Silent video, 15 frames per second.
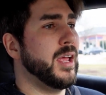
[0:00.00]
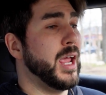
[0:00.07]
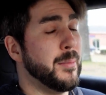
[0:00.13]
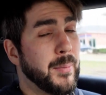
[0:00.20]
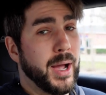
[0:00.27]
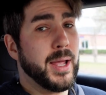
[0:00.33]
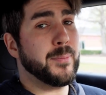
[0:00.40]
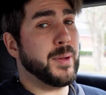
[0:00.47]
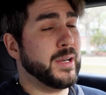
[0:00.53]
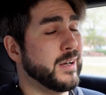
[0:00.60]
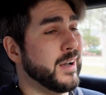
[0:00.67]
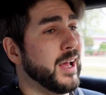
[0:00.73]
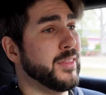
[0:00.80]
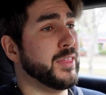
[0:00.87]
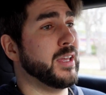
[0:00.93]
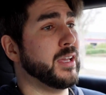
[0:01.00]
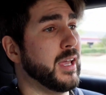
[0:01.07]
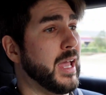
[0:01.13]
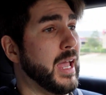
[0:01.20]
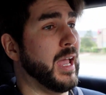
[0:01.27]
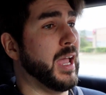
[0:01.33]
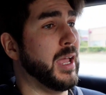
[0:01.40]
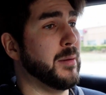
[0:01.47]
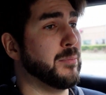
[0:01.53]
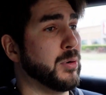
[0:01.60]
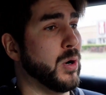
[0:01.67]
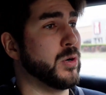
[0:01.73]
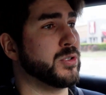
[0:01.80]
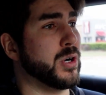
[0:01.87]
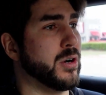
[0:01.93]
In my opinion, I think a
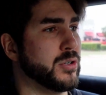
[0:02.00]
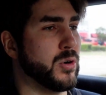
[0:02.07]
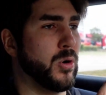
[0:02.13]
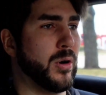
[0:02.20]
Procharger,